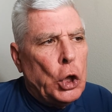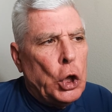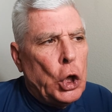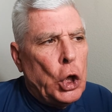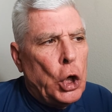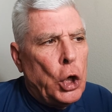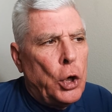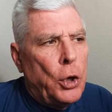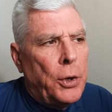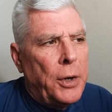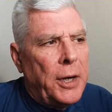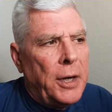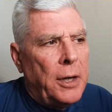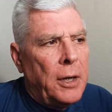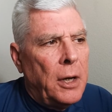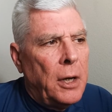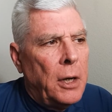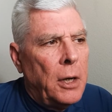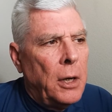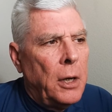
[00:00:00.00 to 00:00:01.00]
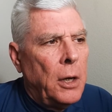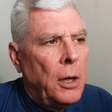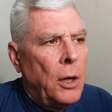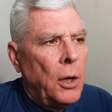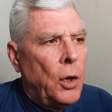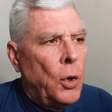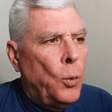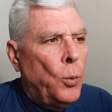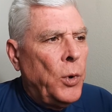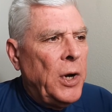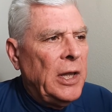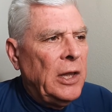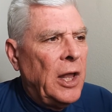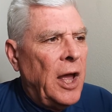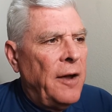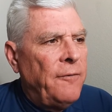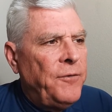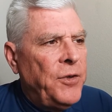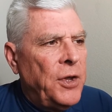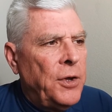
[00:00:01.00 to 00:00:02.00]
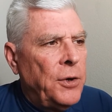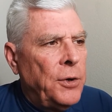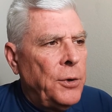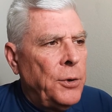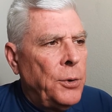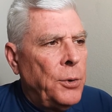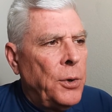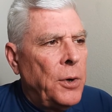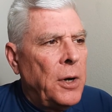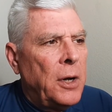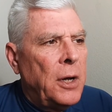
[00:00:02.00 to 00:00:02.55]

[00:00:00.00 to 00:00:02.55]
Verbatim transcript: hurry. We love you,